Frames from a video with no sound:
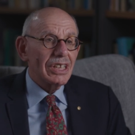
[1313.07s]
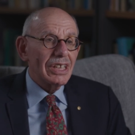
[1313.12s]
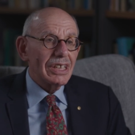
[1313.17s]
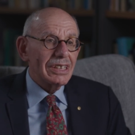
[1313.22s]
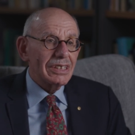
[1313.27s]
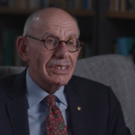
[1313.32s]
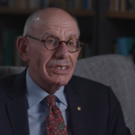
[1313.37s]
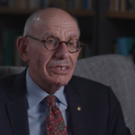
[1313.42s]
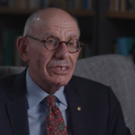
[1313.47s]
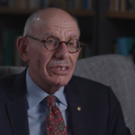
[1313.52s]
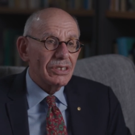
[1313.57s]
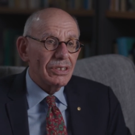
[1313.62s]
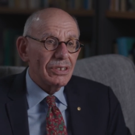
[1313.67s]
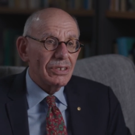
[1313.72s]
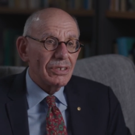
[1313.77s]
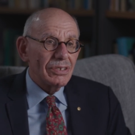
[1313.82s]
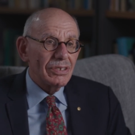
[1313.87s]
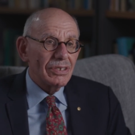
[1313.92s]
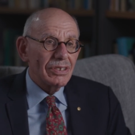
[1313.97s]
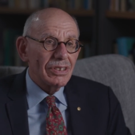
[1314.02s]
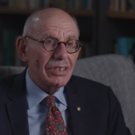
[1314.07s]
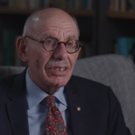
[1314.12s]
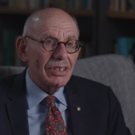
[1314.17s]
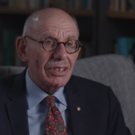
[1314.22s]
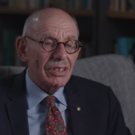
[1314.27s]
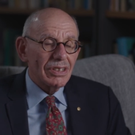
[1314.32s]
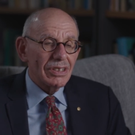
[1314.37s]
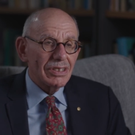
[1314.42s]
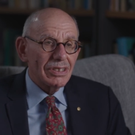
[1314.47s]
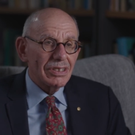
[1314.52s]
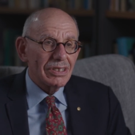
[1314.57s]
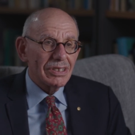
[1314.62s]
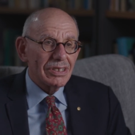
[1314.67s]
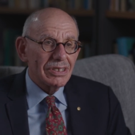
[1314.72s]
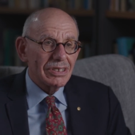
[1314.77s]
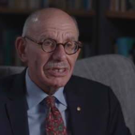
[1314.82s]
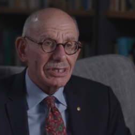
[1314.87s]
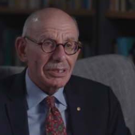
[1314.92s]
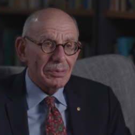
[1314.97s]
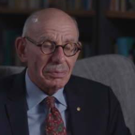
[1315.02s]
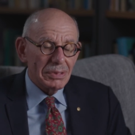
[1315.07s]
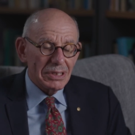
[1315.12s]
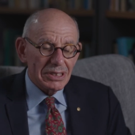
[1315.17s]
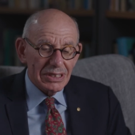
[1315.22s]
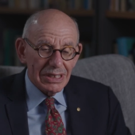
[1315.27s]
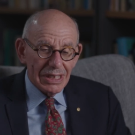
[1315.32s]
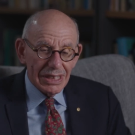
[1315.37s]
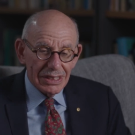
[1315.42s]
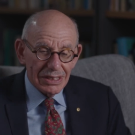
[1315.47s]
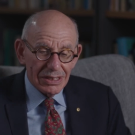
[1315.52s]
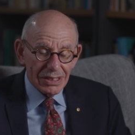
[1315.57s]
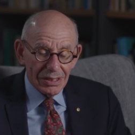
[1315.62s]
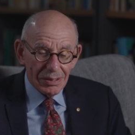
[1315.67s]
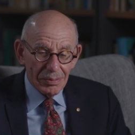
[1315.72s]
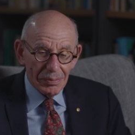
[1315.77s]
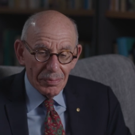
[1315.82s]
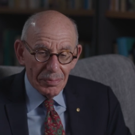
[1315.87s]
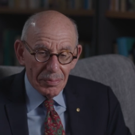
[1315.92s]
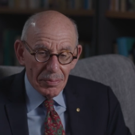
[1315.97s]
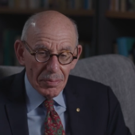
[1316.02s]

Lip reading: things to their simplest nature.